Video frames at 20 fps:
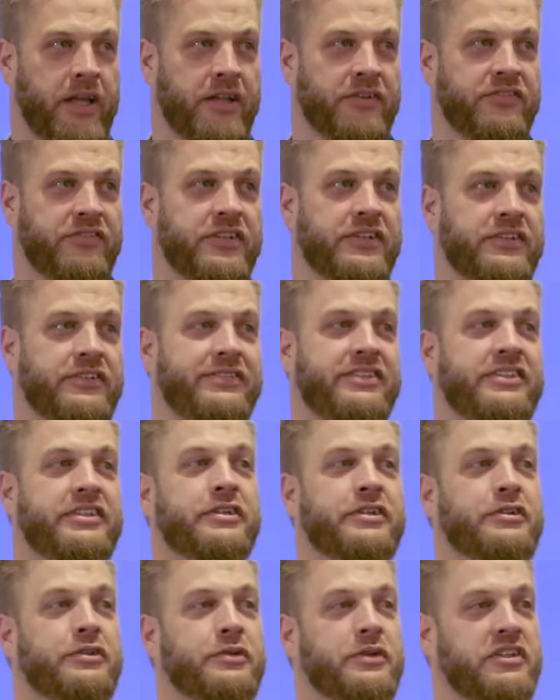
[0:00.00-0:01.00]
and
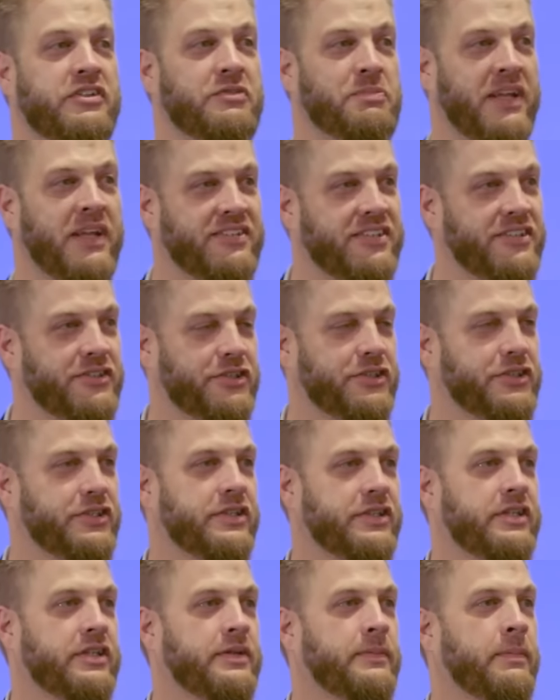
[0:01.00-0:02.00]
sincere to his messenger
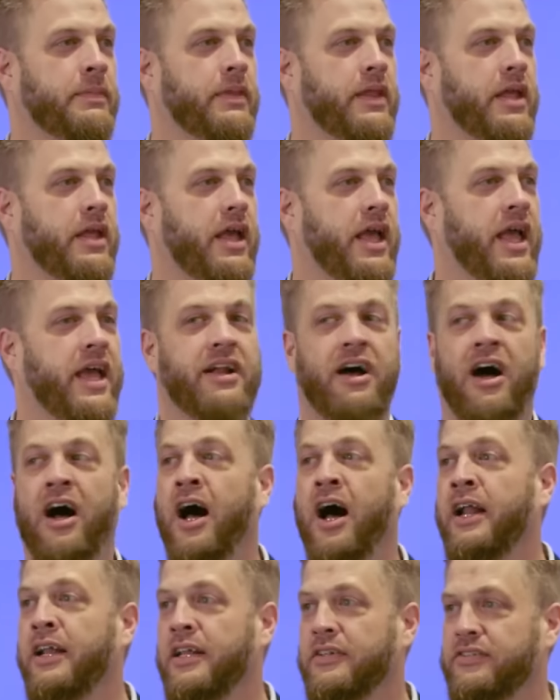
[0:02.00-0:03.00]
and
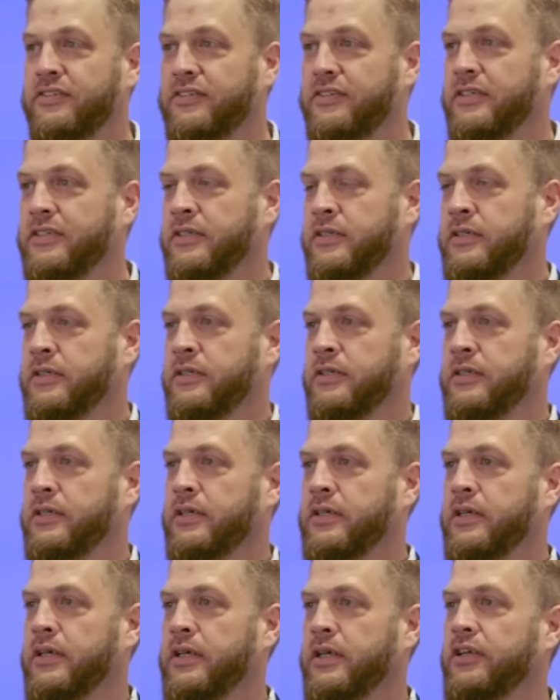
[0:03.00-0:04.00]
honest
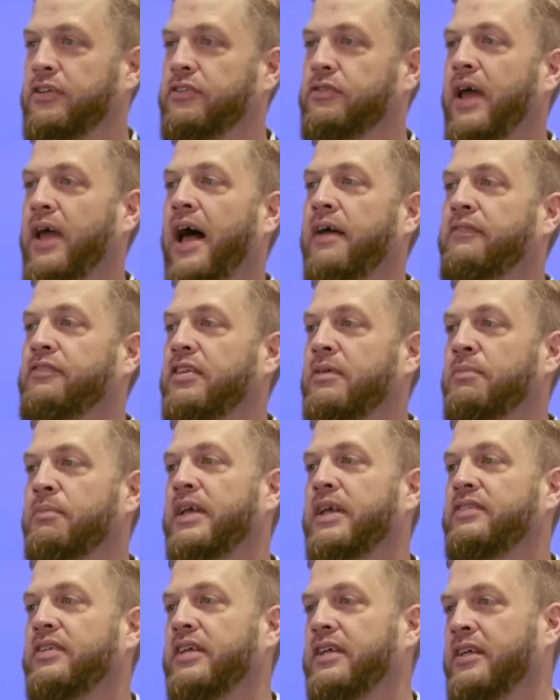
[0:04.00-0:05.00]
is to have some
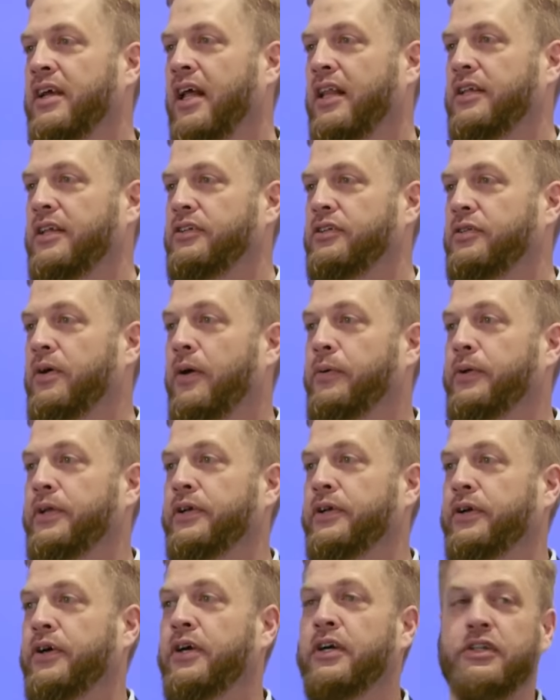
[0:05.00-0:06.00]
basic knowledge. So I would
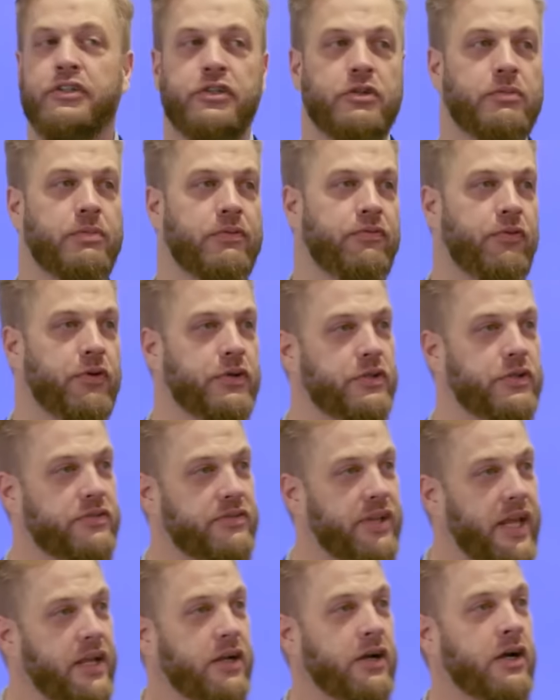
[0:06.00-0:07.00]
encourage you before you
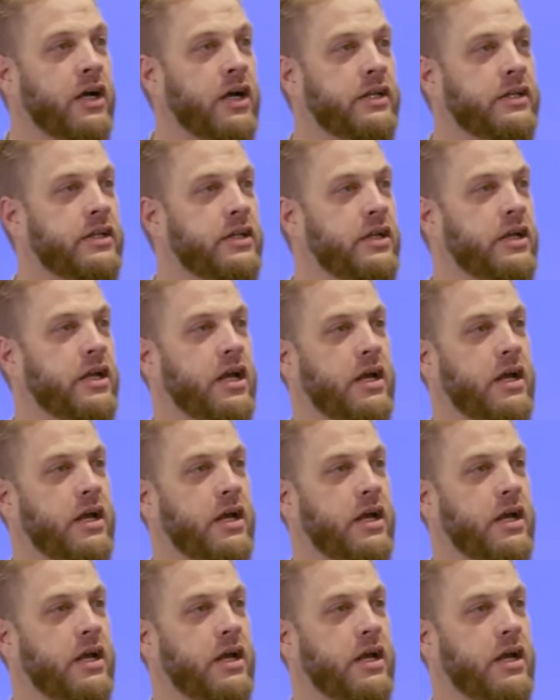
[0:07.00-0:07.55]
take on